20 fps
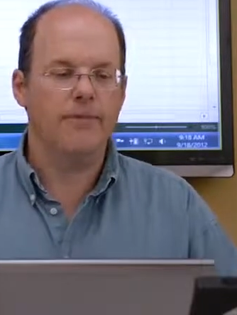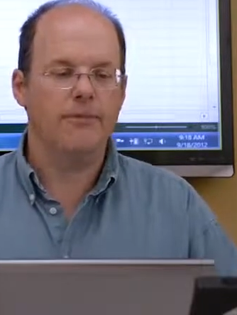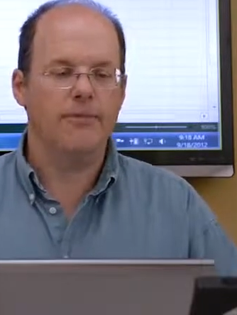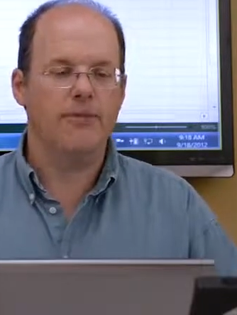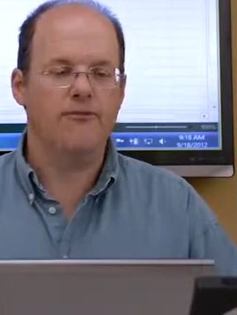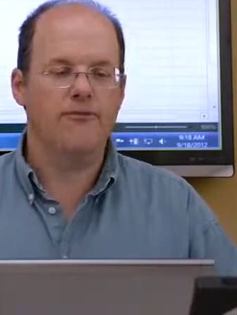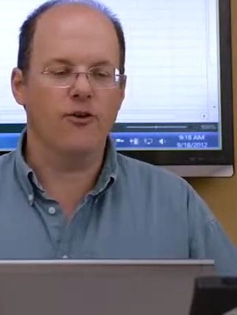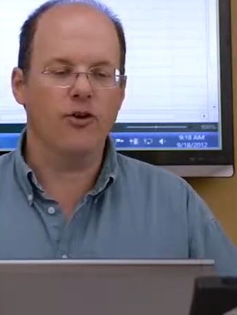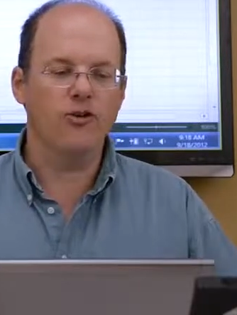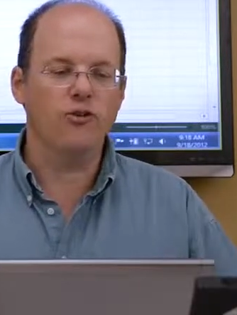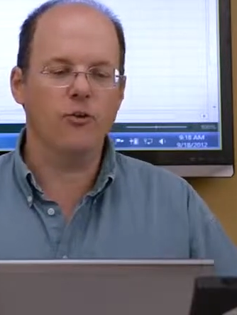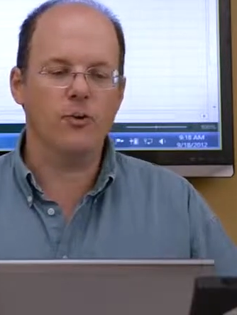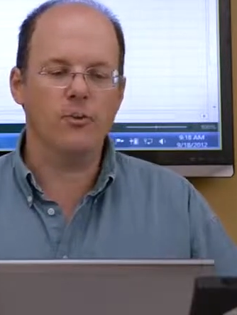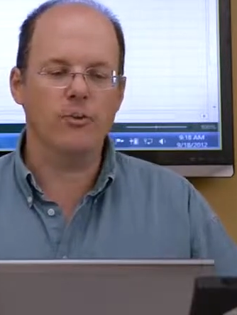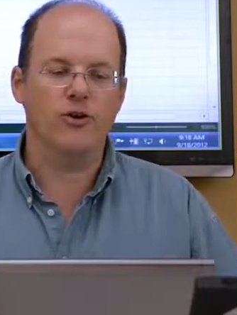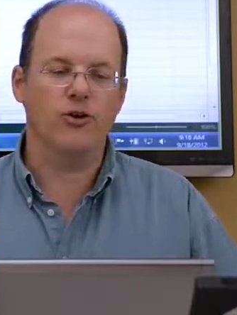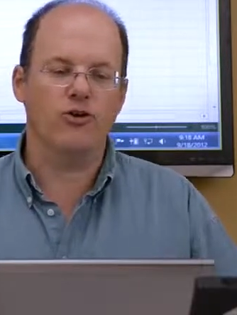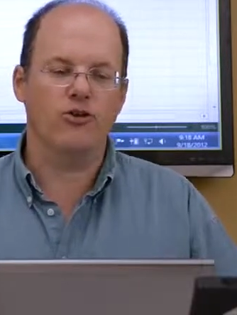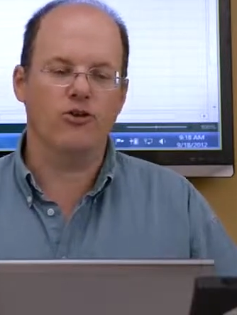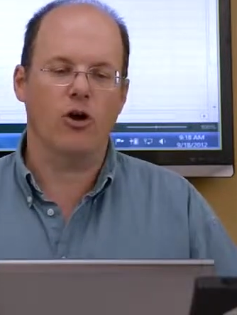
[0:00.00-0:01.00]
The first one I'm
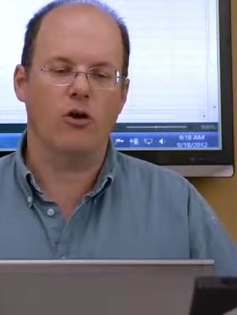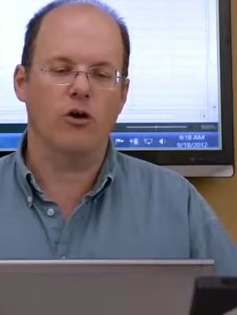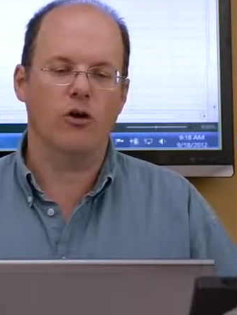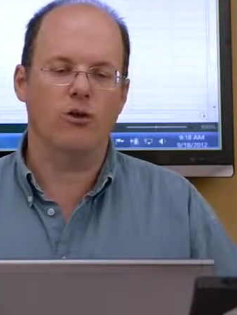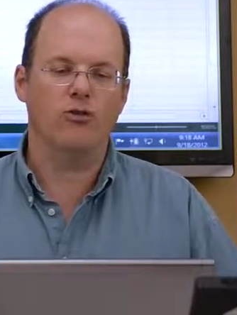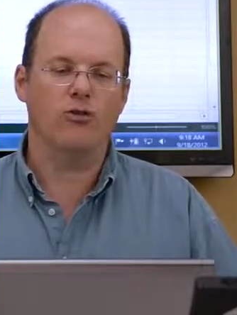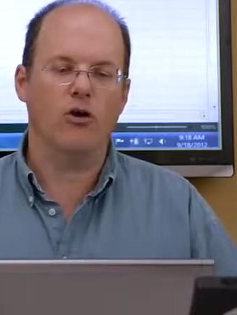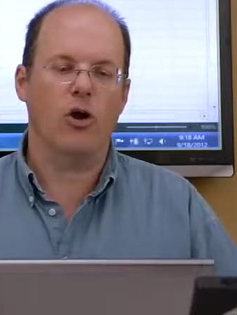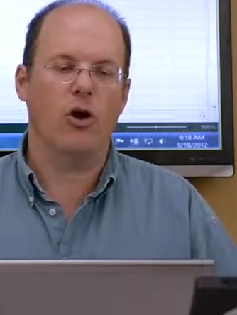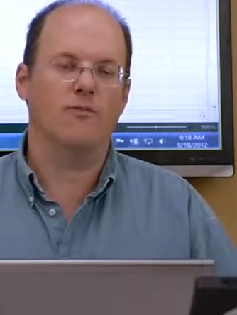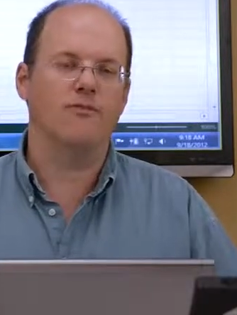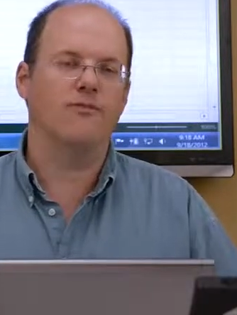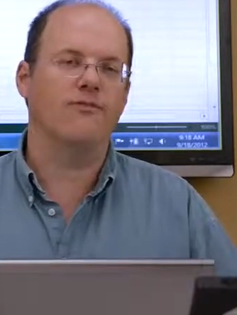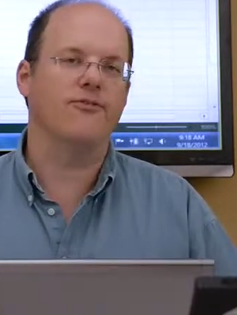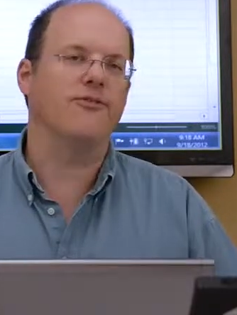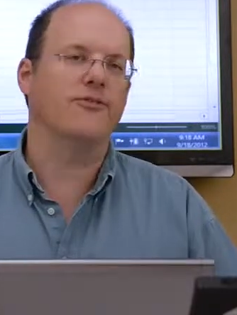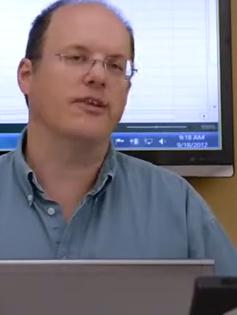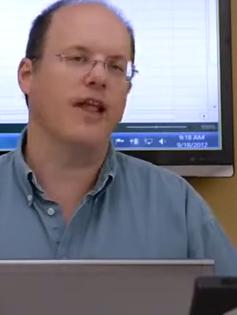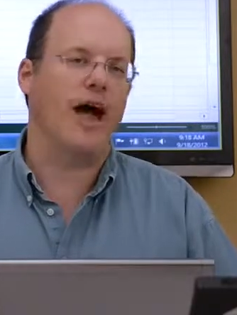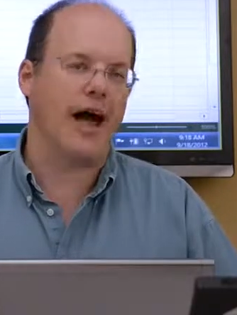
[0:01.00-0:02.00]
going to show you is called
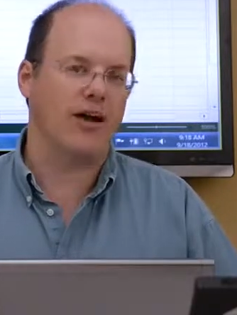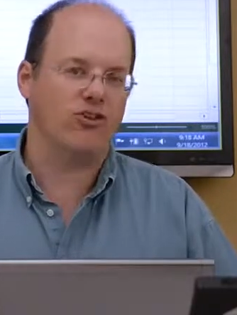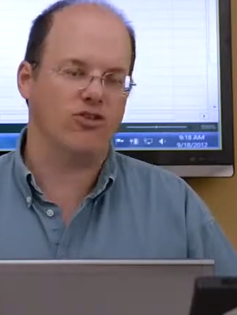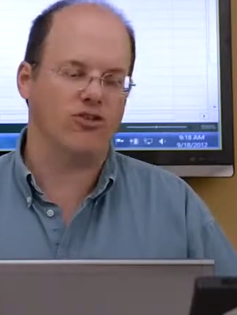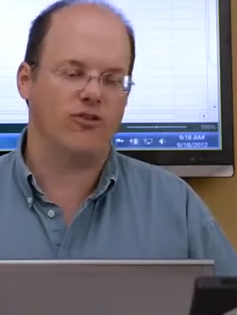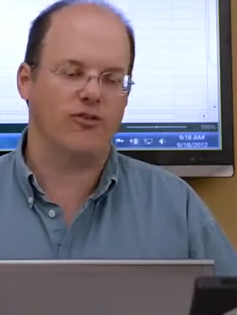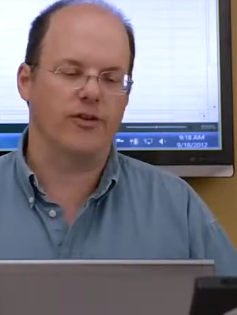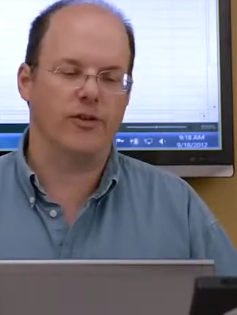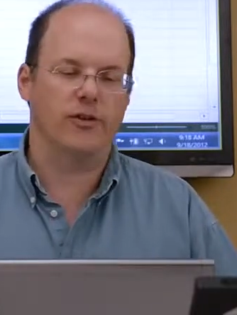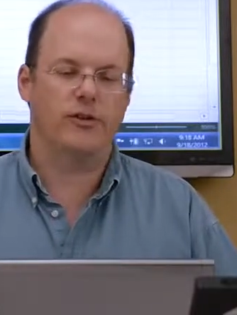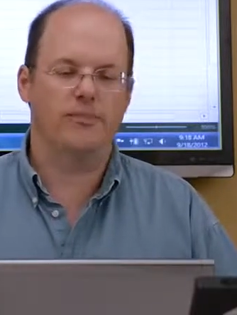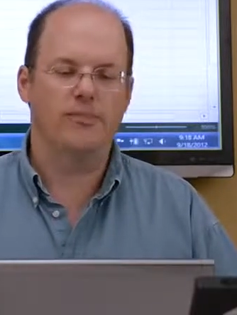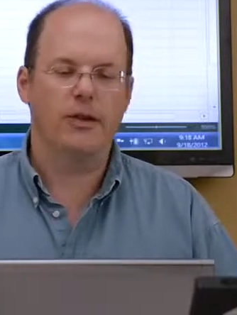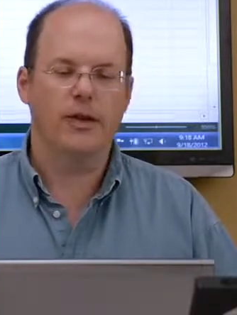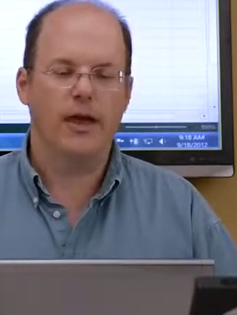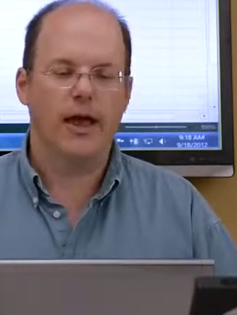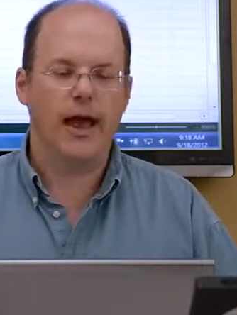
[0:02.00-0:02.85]
Flash Fill,